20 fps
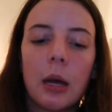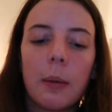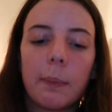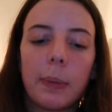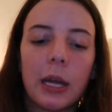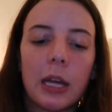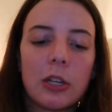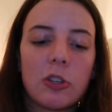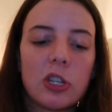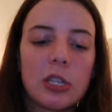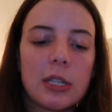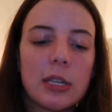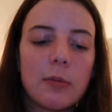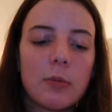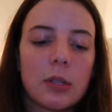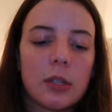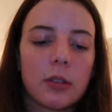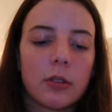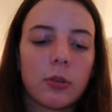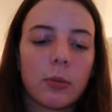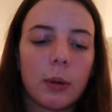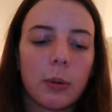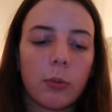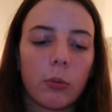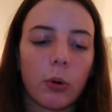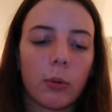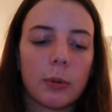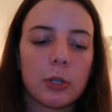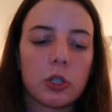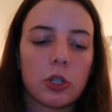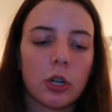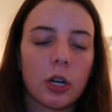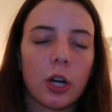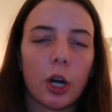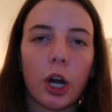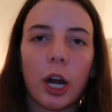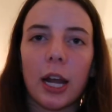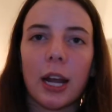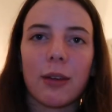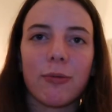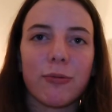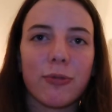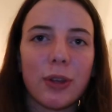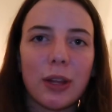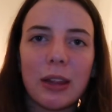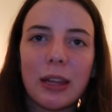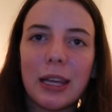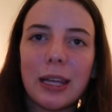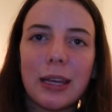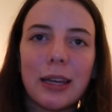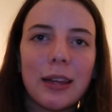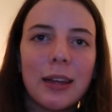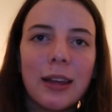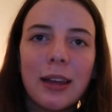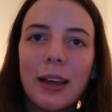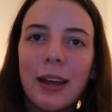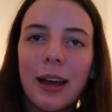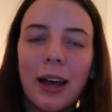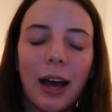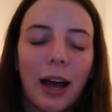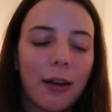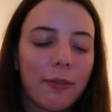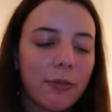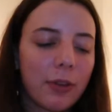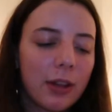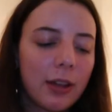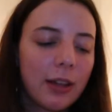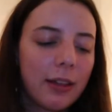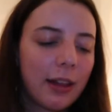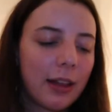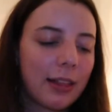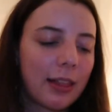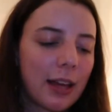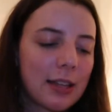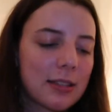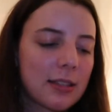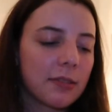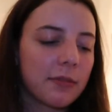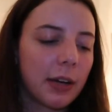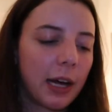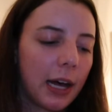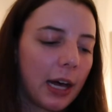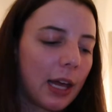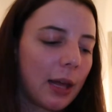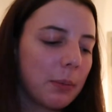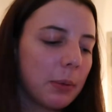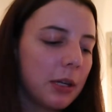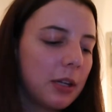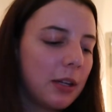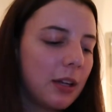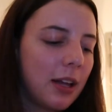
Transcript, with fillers: but it just seems a little bit more mature and I'm feeling I'm feeling like that's the vibe